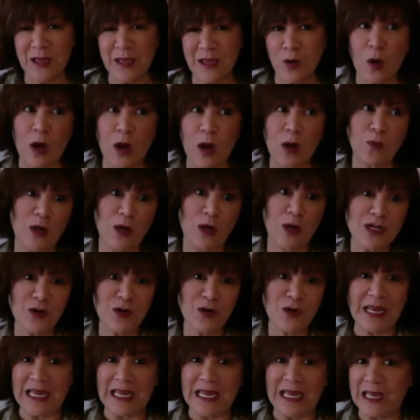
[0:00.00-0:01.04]
or I wonder
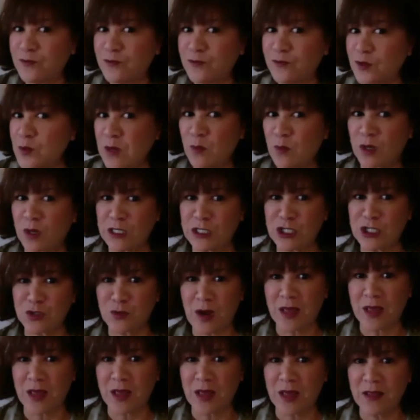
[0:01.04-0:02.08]
if you might want to
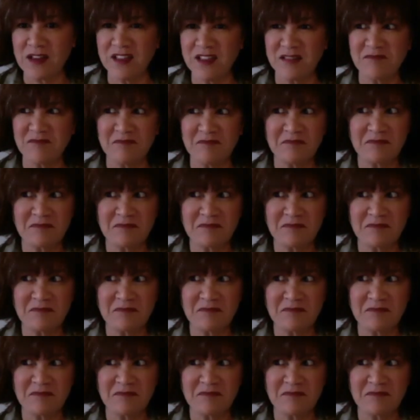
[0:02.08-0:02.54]
try this,